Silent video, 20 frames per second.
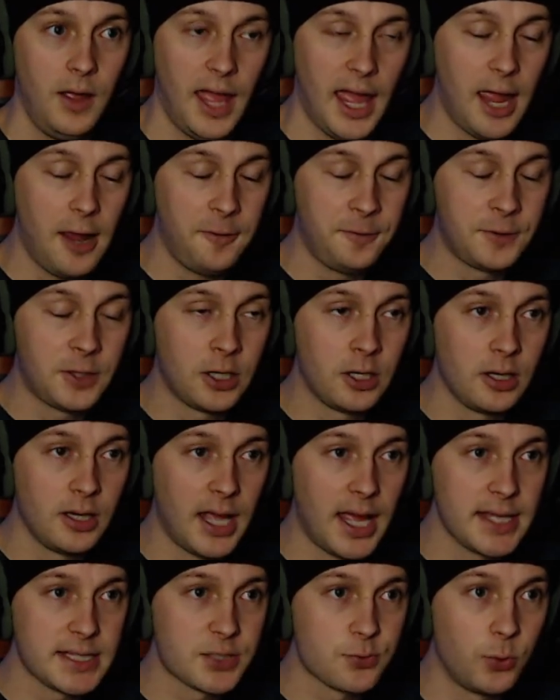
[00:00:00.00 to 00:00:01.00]
After the
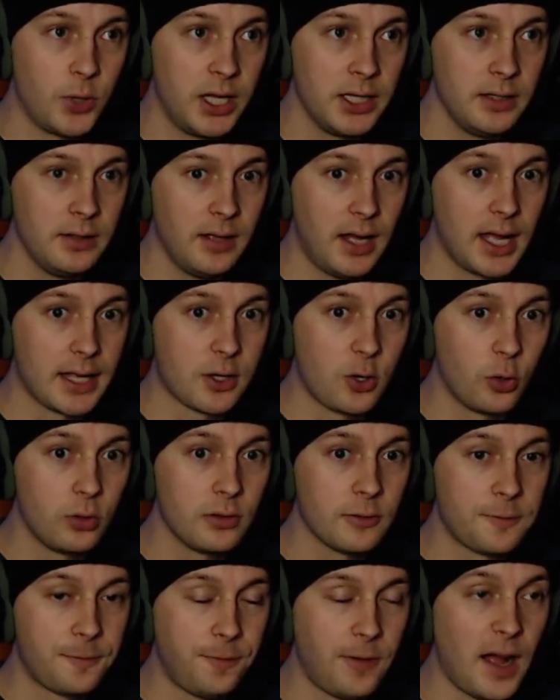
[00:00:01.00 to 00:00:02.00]
last one, I
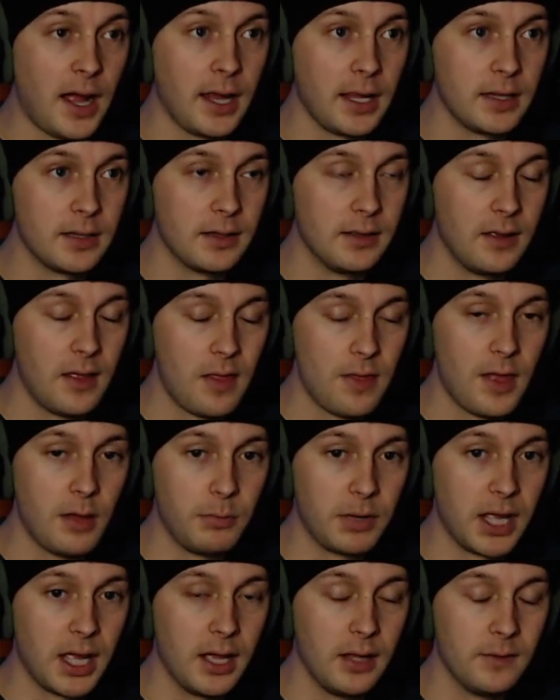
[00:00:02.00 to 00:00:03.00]
couldn't find them
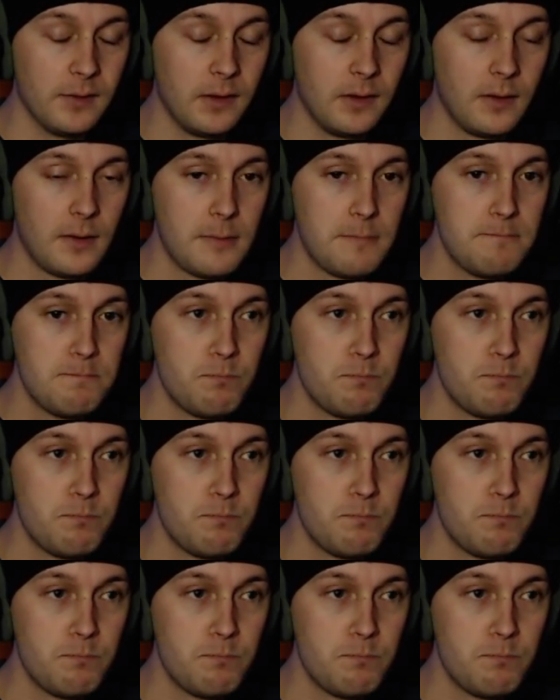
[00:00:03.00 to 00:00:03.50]
again.